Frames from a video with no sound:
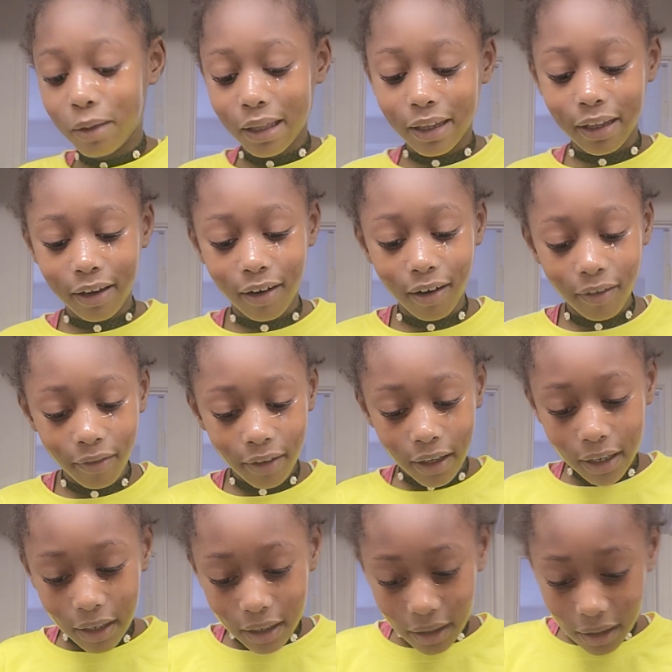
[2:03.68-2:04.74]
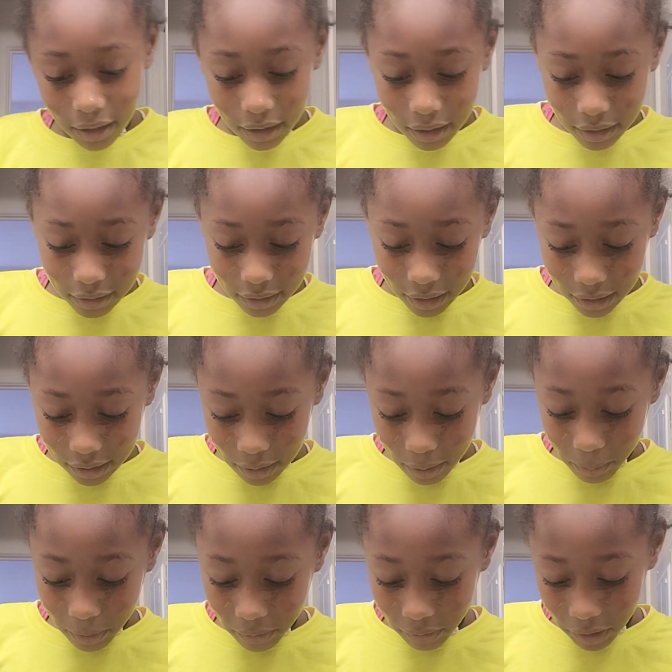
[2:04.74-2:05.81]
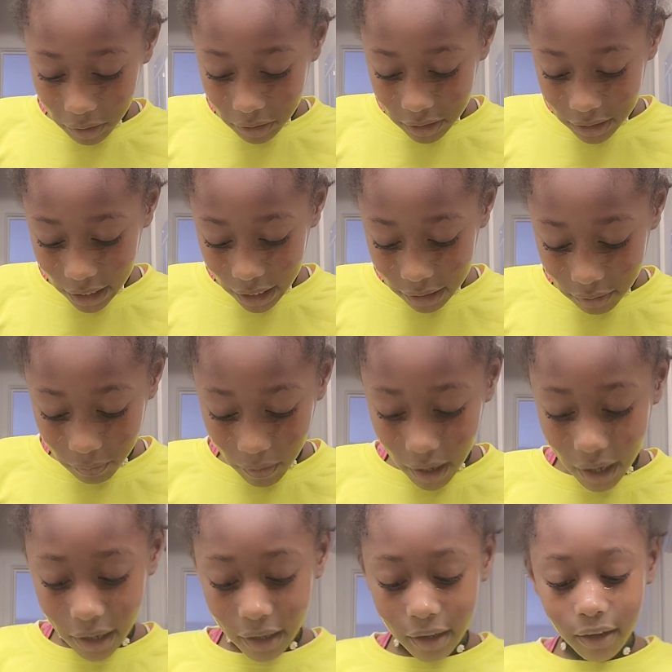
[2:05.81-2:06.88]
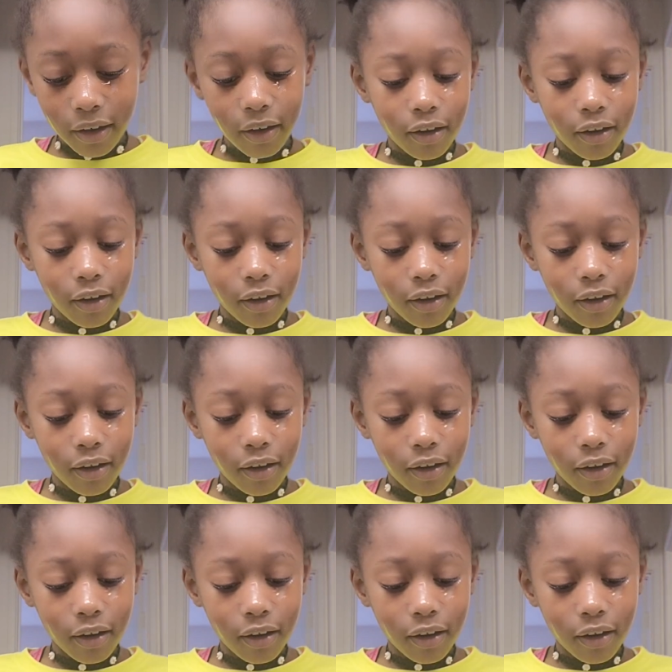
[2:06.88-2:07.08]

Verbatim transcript: peel it off. So that's gonna be very satisfying.